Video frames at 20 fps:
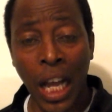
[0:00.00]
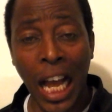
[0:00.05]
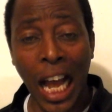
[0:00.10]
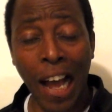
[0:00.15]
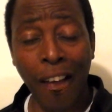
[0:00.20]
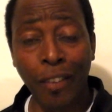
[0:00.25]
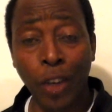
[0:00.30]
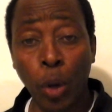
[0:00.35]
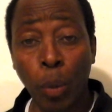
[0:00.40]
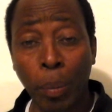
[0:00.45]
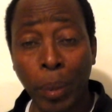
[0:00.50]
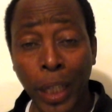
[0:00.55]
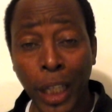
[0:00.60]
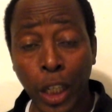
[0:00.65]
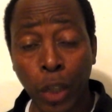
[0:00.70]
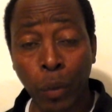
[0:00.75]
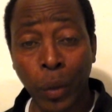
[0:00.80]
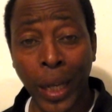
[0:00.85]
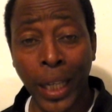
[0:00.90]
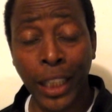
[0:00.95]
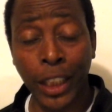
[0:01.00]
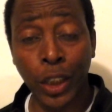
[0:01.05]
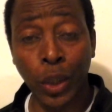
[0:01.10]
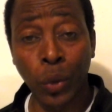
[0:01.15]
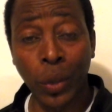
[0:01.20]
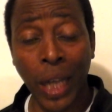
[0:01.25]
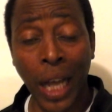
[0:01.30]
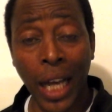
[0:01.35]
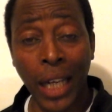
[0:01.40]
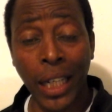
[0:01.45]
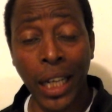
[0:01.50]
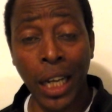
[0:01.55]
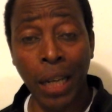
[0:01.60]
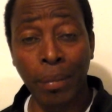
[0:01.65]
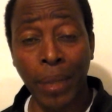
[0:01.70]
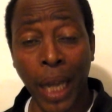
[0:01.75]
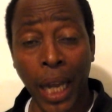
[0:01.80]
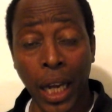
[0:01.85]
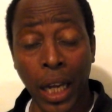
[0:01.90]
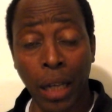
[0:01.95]
I've obliterated your
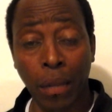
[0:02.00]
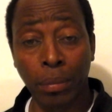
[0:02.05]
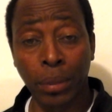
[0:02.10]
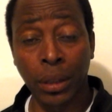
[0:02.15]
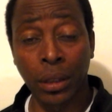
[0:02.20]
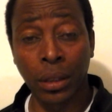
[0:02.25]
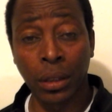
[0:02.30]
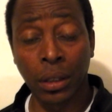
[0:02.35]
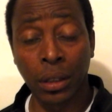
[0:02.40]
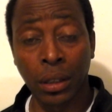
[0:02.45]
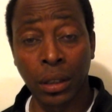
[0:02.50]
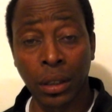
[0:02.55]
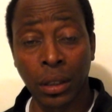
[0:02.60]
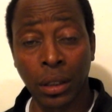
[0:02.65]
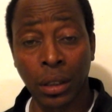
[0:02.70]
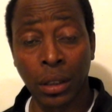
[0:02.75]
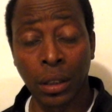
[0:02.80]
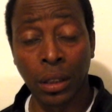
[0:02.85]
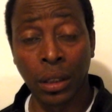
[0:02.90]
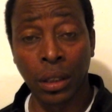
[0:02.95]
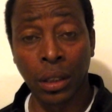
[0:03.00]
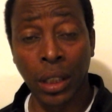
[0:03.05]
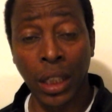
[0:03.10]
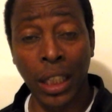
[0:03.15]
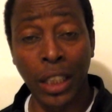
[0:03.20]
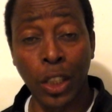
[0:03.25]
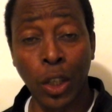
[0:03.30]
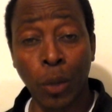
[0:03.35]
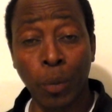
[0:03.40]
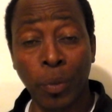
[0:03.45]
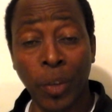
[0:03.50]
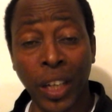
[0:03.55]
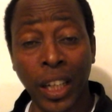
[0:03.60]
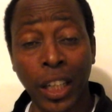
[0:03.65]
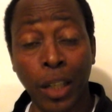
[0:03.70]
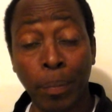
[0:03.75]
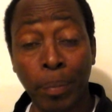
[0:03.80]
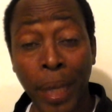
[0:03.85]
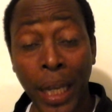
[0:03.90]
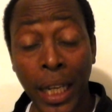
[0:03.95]
goddamn camps and your
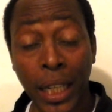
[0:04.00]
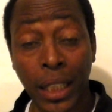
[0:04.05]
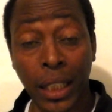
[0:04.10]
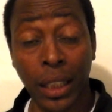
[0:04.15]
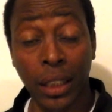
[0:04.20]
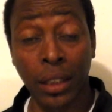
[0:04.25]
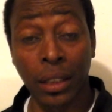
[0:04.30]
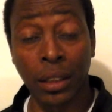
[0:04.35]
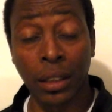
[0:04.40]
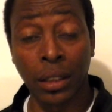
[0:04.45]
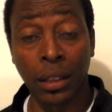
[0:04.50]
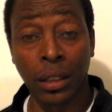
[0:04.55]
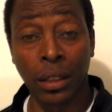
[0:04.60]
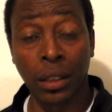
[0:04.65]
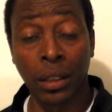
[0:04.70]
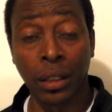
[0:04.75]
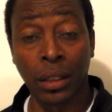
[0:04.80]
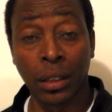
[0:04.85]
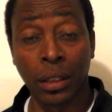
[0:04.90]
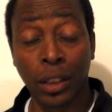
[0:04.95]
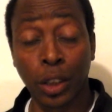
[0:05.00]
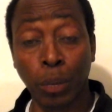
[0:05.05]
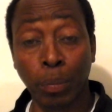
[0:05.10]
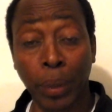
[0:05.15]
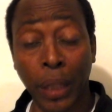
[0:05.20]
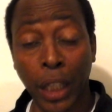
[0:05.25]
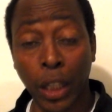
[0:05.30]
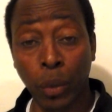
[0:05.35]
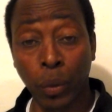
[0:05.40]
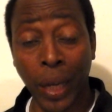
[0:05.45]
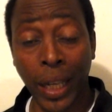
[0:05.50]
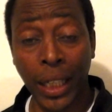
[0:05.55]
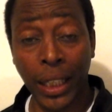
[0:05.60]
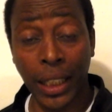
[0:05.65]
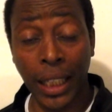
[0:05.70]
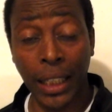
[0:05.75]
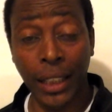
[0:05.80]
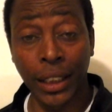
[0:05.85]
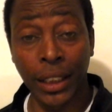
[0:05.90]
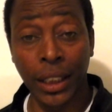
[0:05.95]
fucking opinion it's
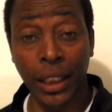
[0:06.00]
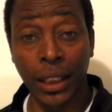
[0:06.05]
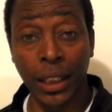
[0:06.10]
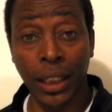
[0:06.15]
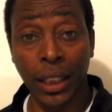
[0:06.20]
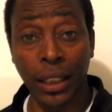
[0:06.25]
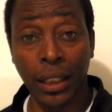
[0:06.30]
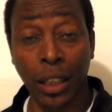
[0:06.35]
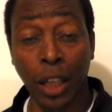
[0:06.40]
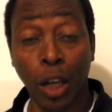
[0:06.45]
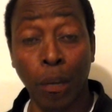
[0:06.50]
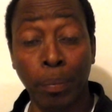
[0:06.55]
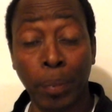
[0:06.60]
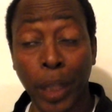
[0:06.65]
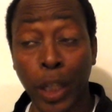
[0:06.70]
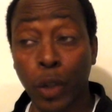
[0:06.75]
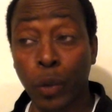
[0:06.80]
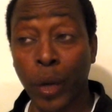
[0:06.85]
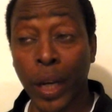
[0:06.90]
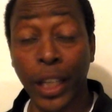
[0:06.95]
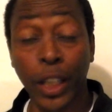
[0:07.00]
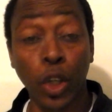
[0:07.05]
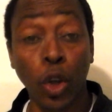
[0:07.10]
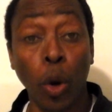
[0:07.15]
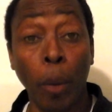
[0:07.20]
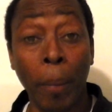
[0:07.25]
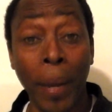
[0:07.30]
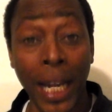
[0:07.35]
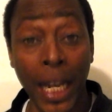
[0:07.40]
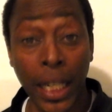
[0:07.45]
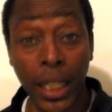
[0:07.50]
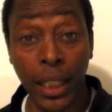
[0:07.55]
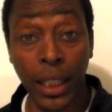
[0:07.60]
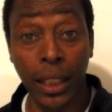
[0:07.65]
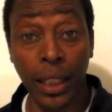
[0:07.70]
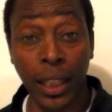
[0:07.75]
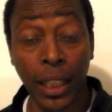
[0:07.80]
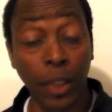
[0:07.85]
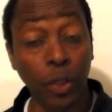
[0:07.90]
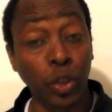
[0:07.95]
obliterated that shit, nigga. Or obliterated your
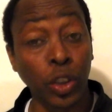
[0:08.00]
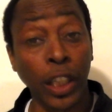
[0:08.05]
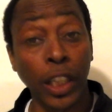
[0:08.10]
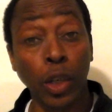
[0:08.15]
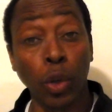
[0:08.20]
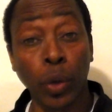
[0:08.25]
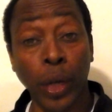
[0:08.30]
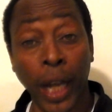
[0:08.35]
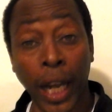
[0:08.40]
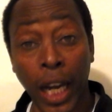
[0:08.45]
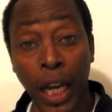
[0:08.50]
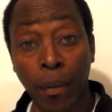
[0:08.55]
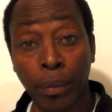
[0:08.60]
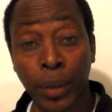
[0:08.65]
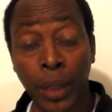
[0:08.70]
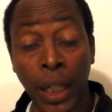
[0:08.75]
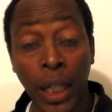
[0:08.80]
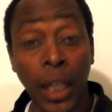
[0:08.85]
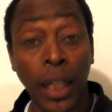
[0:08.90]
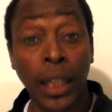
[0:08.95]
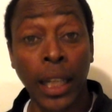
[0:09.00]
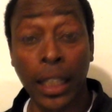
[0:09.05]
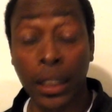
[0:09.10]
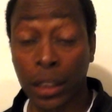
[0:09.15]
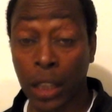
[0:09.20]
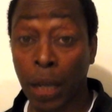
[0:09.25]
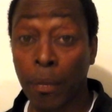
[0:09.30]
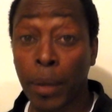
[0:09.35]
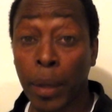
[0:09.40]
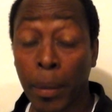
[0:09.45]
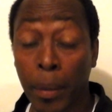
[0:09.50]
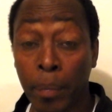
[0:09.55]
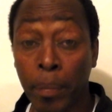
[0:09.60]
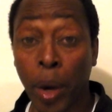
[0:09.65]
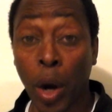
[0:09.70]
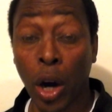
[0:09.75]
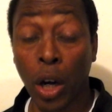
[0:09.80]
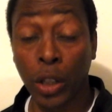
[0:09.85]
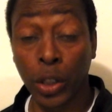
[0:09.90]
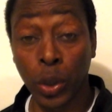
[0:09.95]
opinion. I ain't gonna say your camps. That's coming in
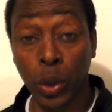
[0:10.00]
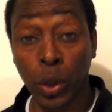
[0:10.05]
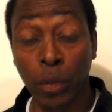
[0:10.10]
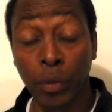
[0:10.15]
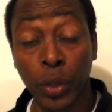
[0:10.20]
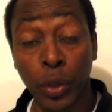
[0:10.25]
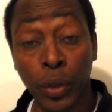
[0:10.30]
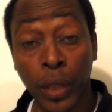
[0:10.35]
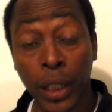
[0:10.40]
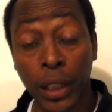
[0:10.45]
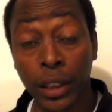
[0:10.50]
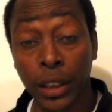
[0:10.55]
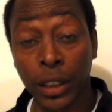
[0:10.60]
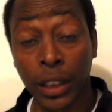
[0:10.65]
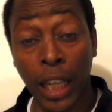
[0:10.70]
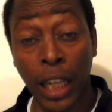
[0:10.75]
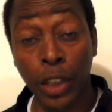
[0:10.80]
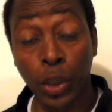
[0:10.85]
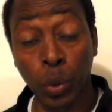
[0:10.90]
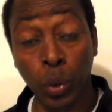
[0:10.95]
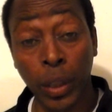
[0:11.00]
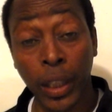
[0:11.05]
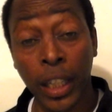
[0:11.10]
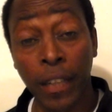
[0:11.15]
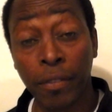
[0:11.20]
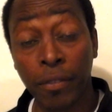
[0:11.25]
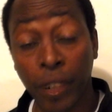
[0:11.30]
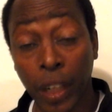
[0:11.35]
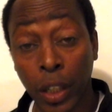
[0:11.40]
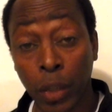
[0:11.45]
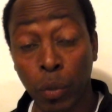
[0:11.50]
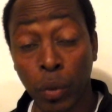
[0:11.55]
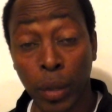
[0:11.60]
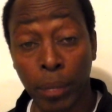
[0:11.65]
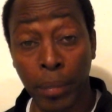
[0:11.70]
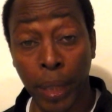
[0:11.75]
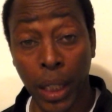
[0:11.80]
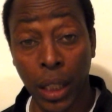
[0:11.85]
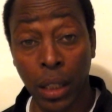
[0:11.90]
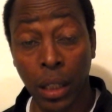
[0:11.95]
part two if you niggas decide you wanna keep fucking
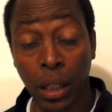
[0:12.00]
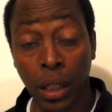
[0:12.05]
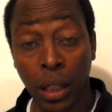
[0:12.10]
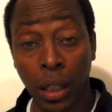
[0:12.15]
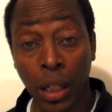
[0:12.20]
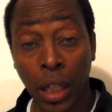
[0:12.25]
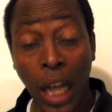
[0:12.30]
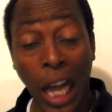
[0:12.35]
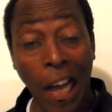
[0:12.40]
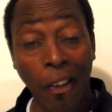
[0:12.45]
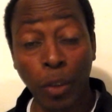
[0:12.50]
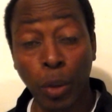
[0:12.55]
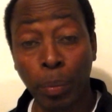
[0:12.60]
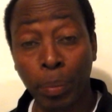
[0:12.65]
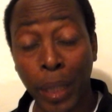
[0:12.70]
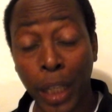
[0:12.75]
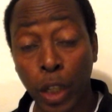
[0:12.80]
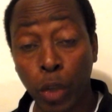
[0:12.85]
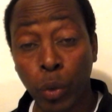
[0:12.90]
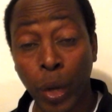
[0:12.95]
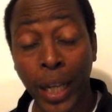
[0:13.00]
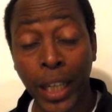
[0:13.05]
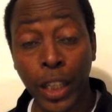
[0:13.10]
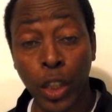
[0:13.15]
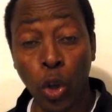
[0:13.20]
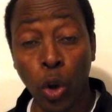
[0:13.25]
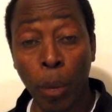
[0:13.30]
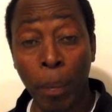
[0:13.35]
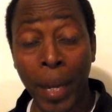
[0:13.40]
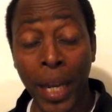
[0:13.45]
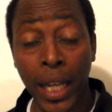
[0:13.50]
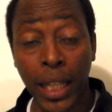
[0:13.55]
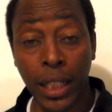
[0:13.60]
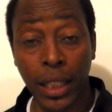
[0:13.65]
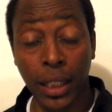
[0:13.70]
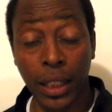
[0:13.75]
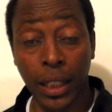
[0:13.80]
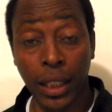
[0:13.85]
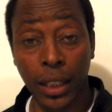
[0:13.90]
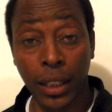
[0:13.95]
with me. I've obliterated your
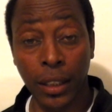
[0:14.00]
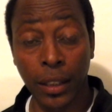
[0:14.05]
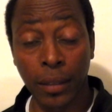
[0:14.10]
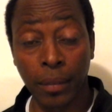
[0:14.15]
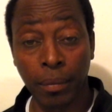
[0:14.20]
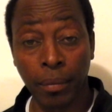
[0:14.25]
opinion, nigga.